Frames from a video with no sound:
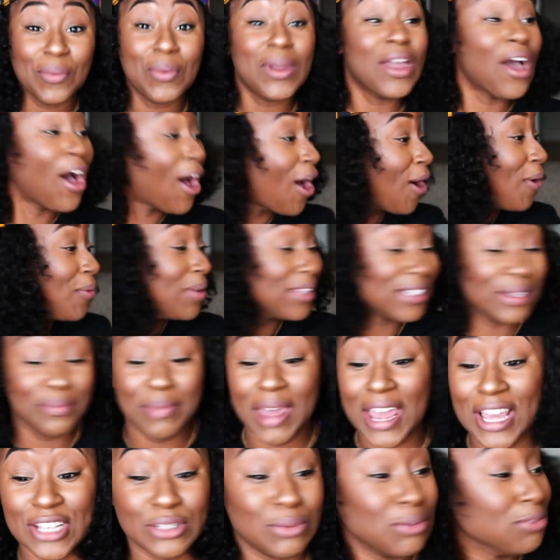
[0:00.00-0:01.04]
We all was
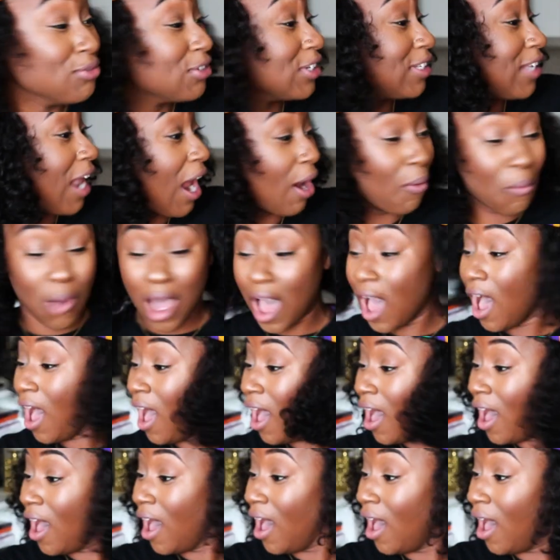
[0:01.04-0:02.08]
amazed. We were just like,
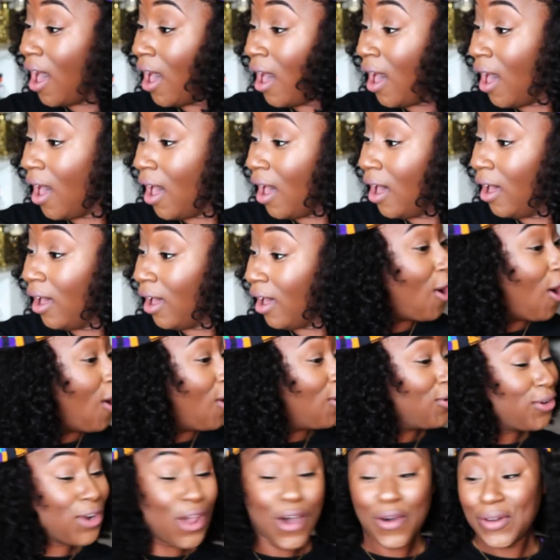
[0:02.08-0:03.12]
what?
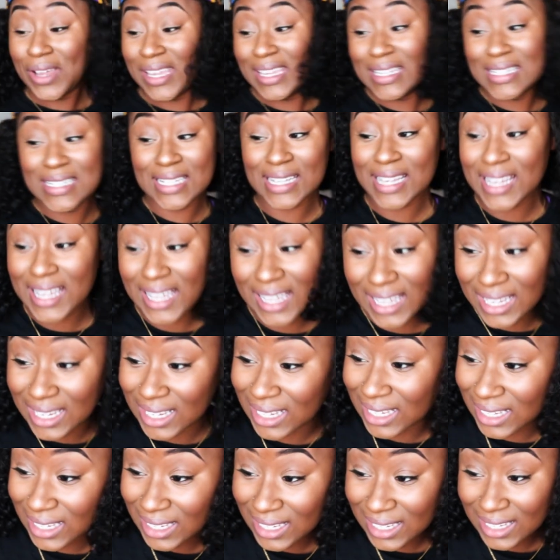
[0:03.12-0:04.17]
Oh no, he
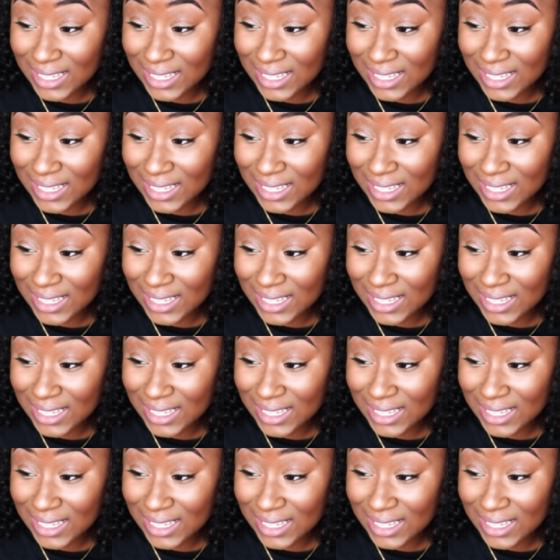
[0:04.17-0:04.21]
didn't.